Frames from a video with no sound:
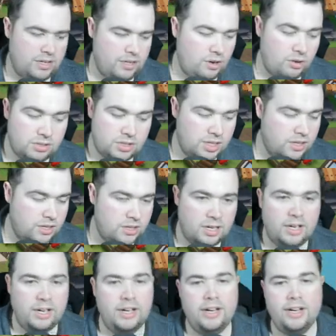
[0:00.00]
doctor,
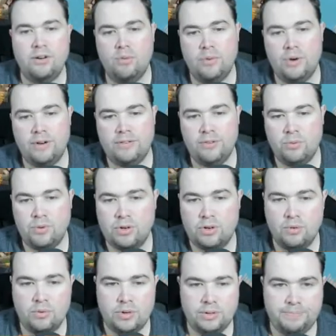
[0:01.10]
clinic, or whatever you want to
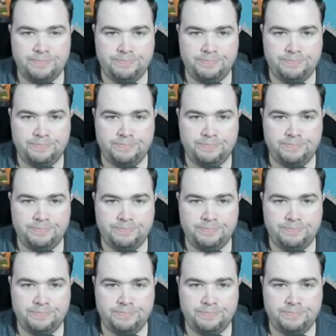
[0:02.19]
call